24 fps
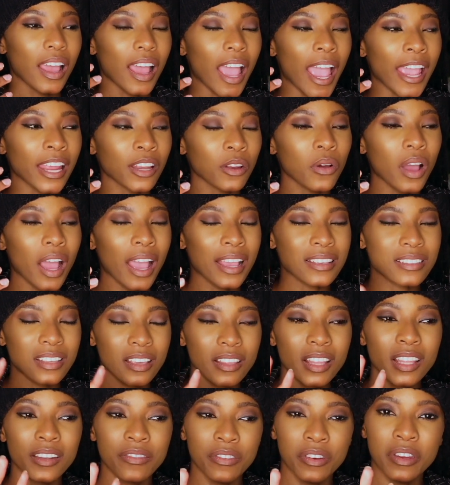I know I
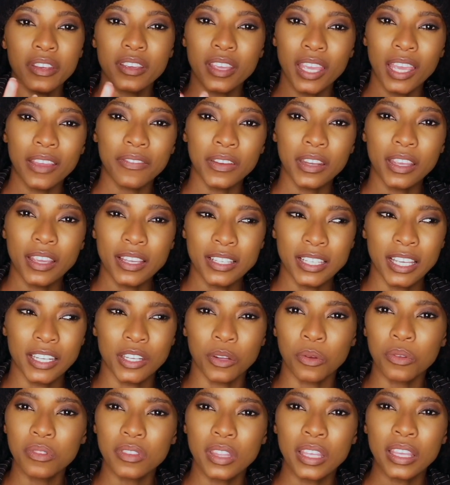say that very carefully, because I
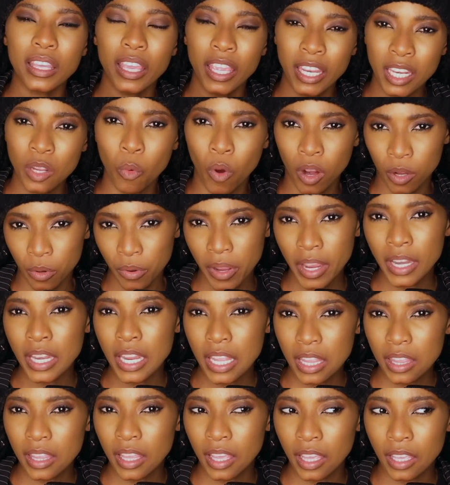don't think anyone or
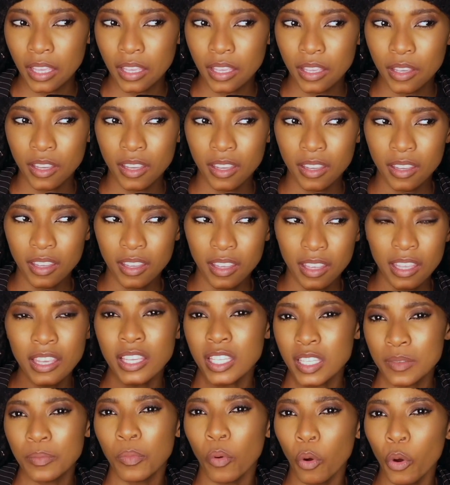anything
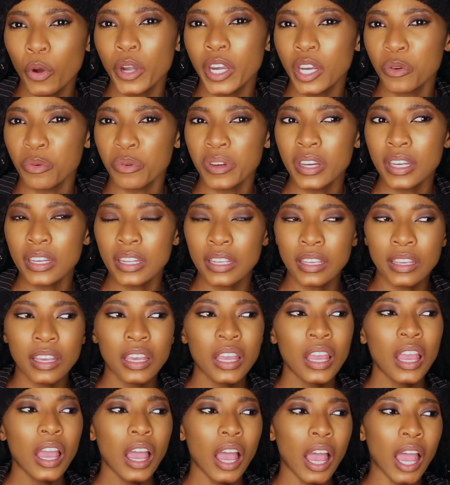is boring really,
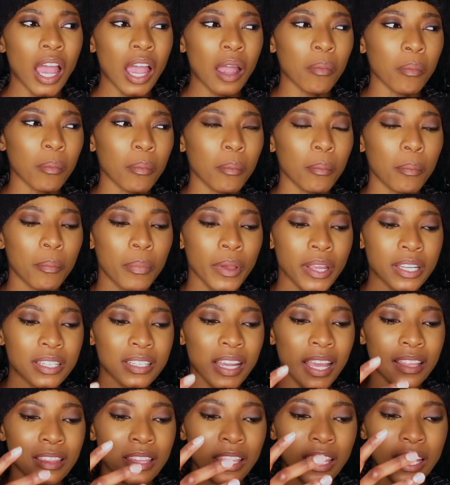but
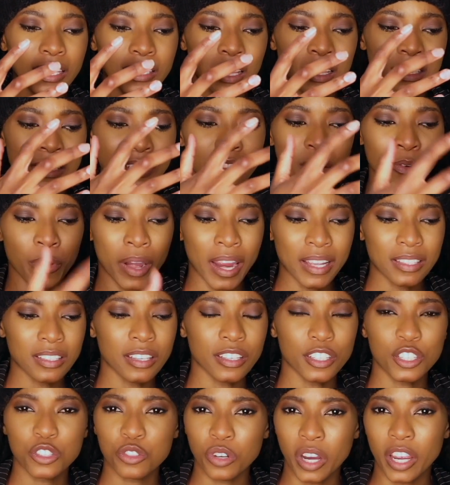I think it's the
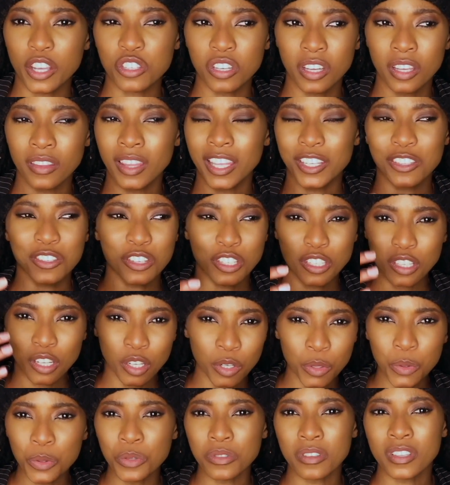writing structure that just
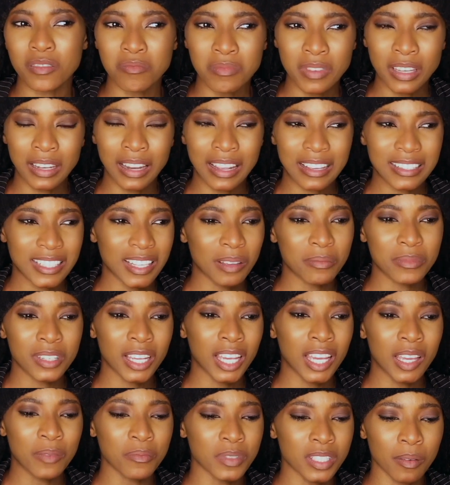loses me. Like
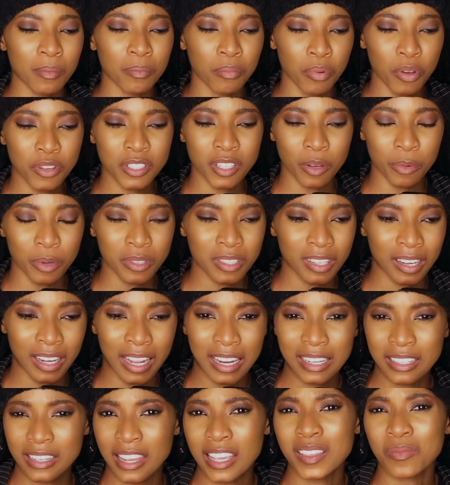sometimes some books are written
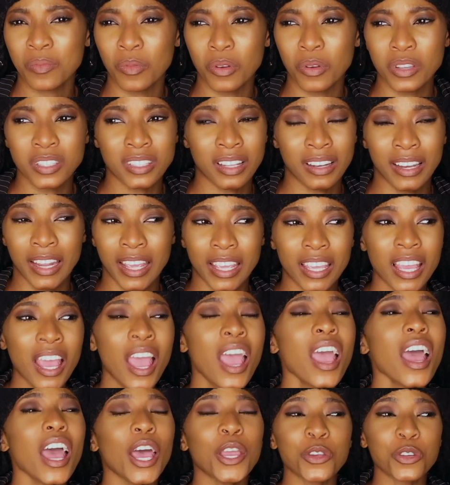like textbooks, and like,
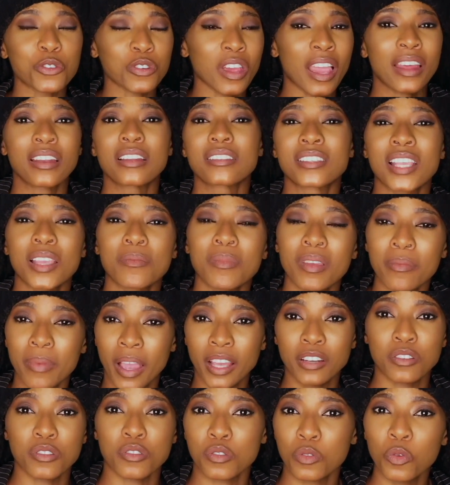are you trying to take me
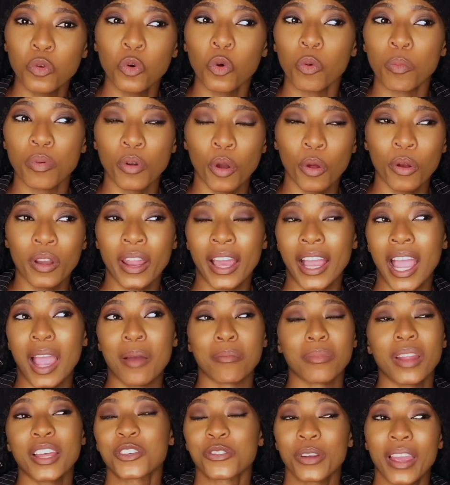back to school, bro? Like,
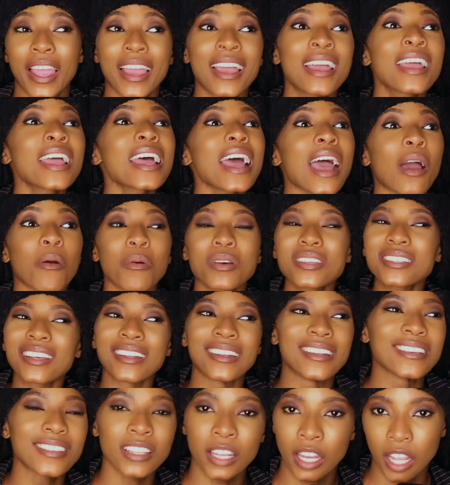I wasn't
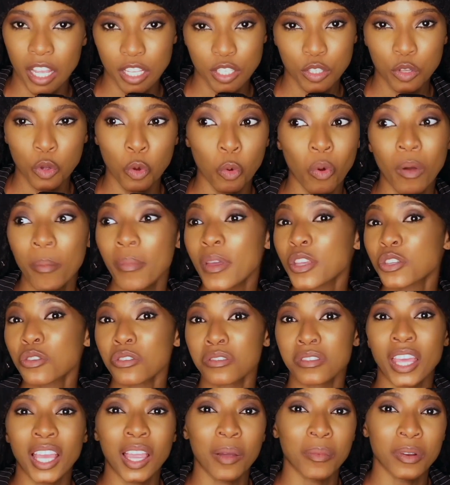listening at school. What makes you
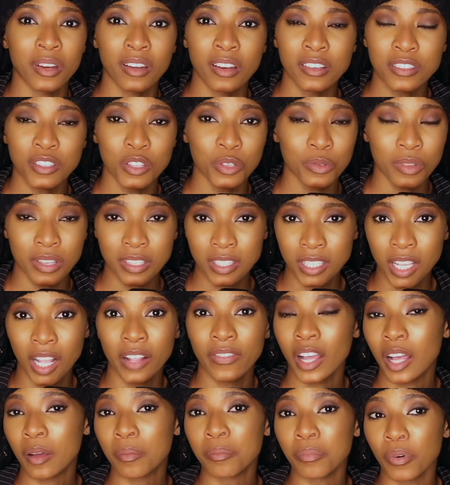think I'm going to listen to a
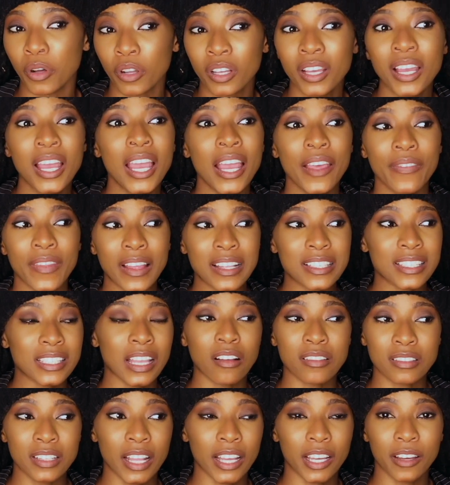self-help book that
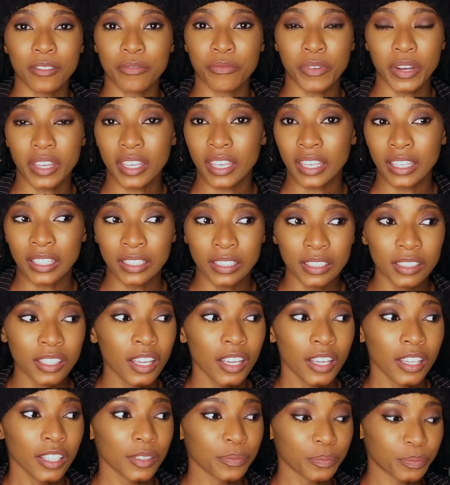sounds like a freaking,
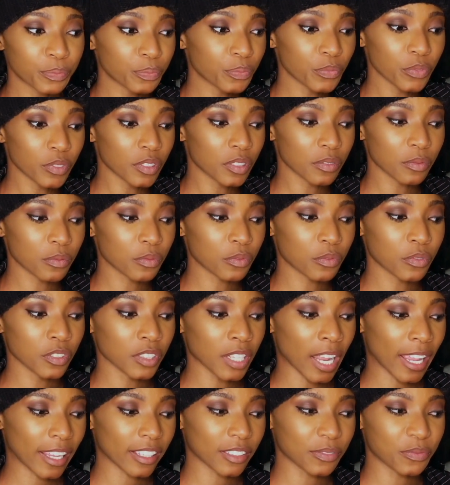
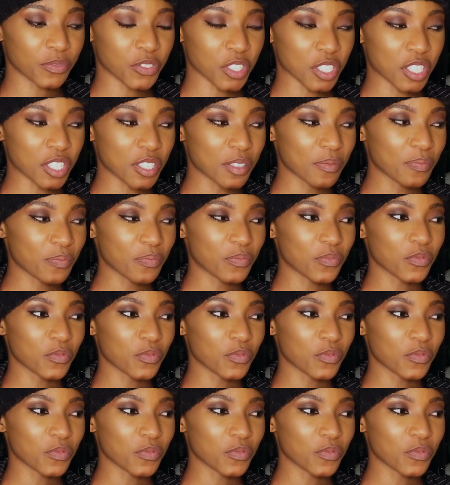like, just